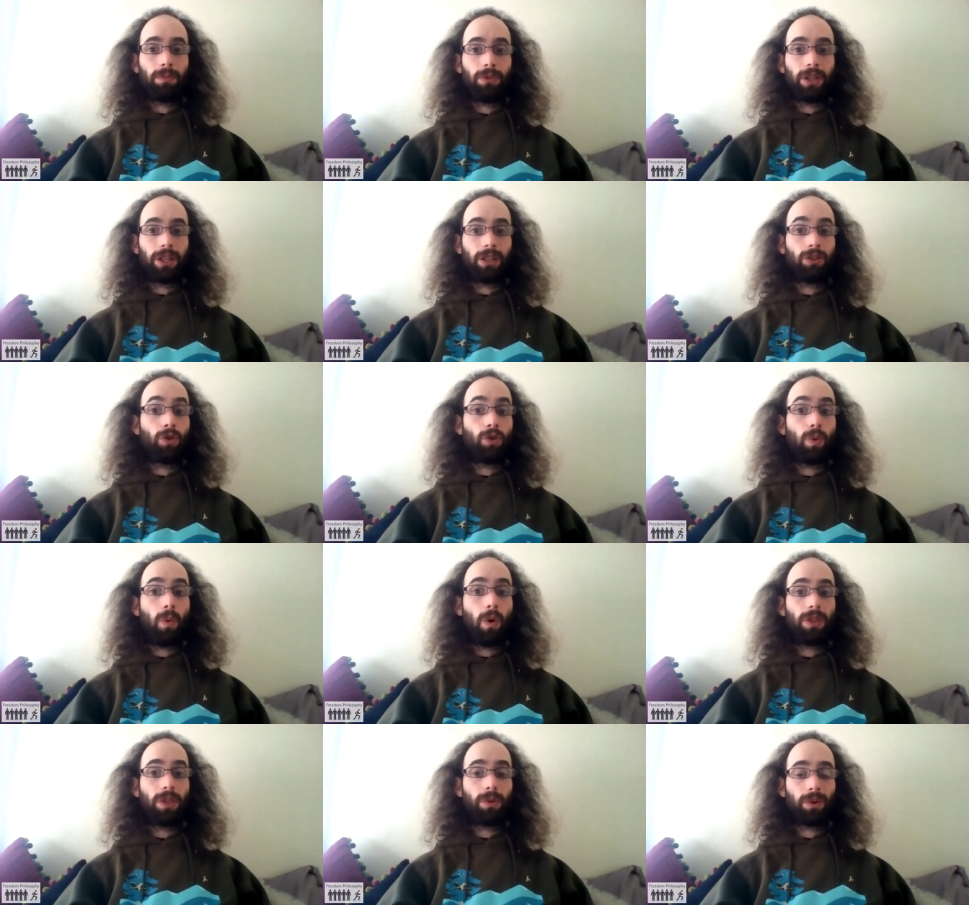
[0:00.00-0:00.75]
they'd know
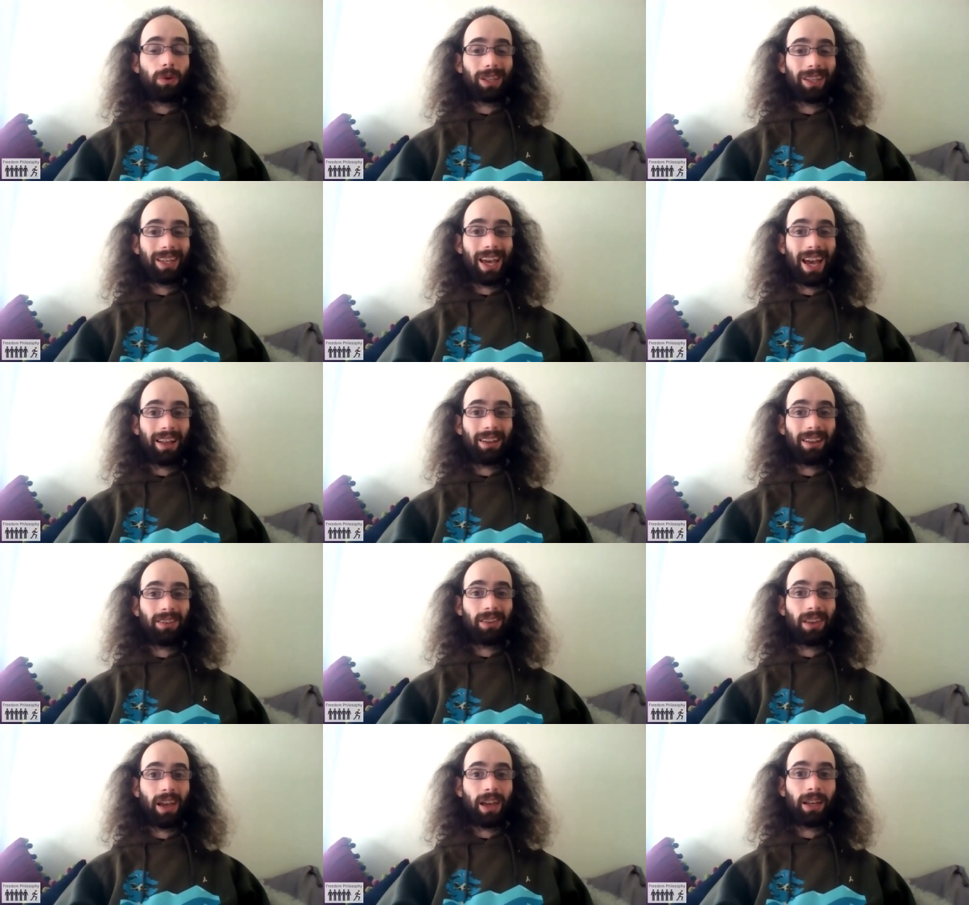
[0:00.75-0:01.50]
what they were
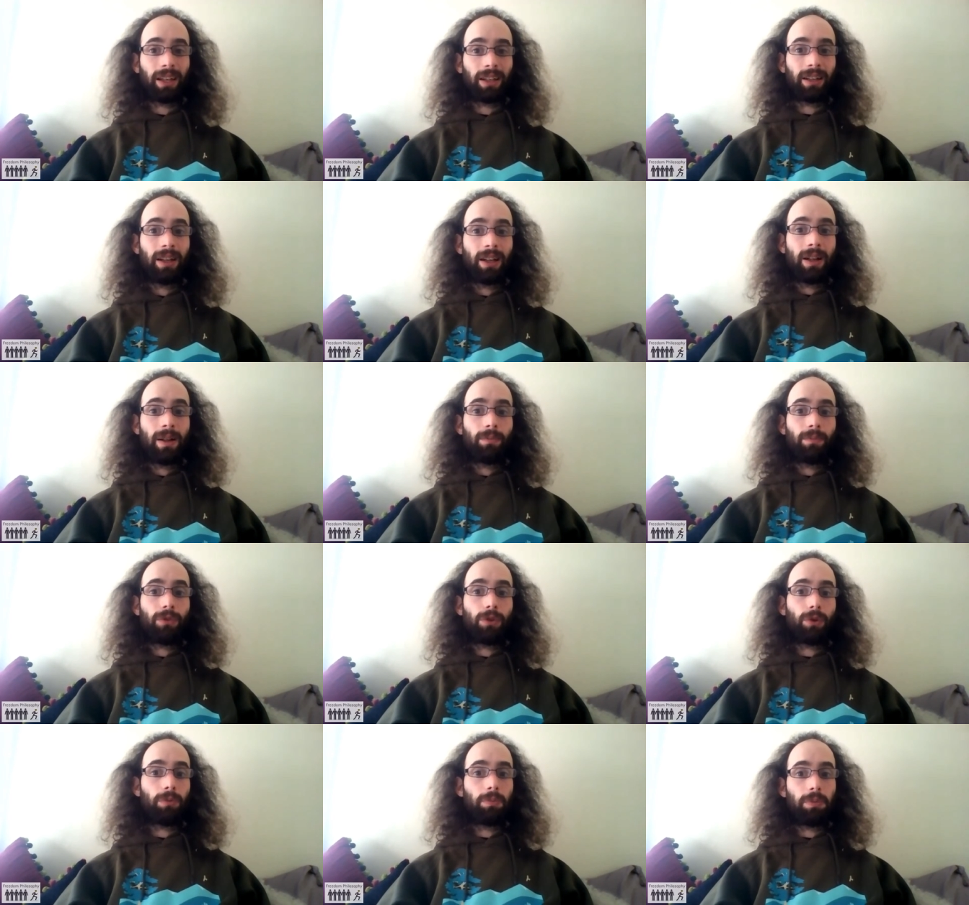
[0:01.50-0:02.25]
getting.
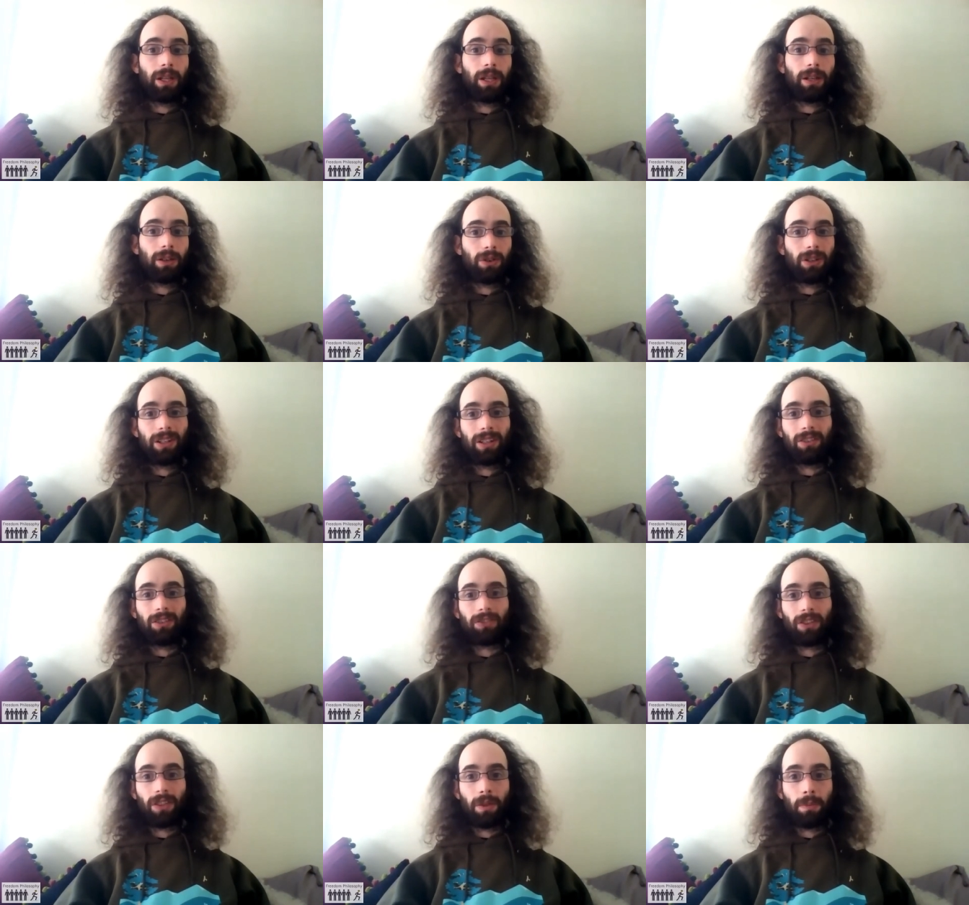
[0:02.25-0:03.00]
There would be
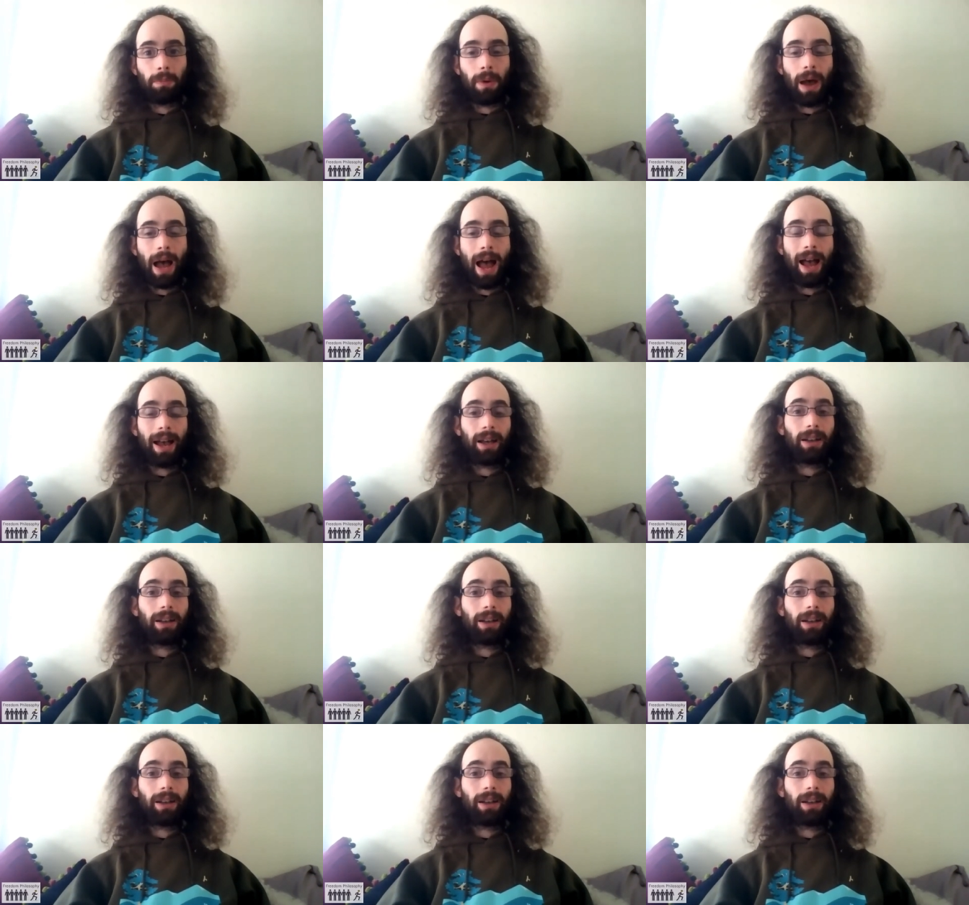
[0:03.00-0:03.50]
ingredients in the back